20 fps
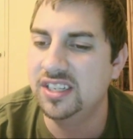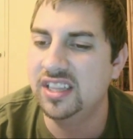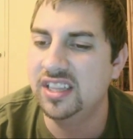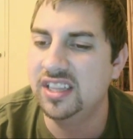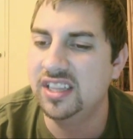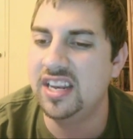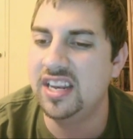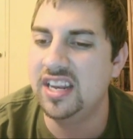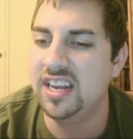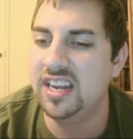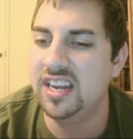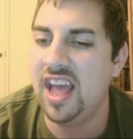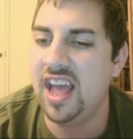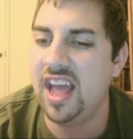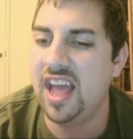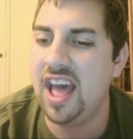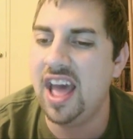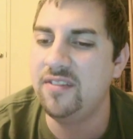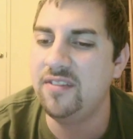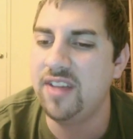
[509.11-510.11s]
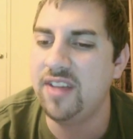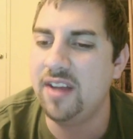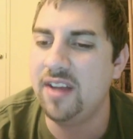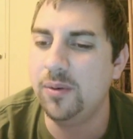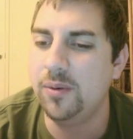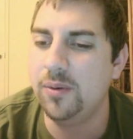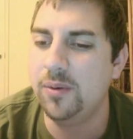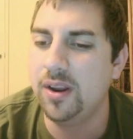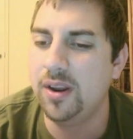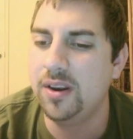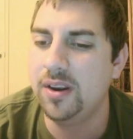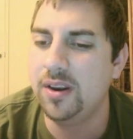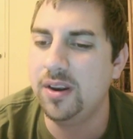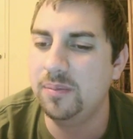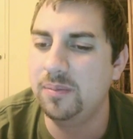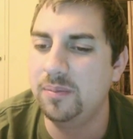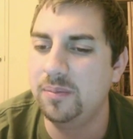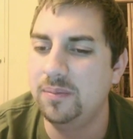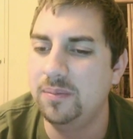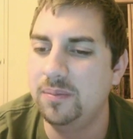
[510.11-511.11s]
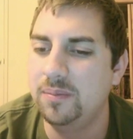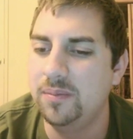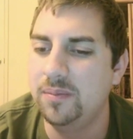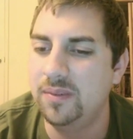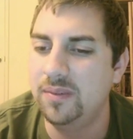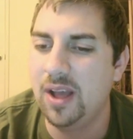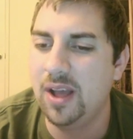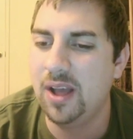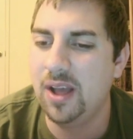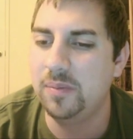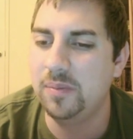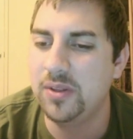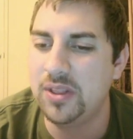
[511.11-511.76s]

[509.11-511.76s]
they didn't have everyone help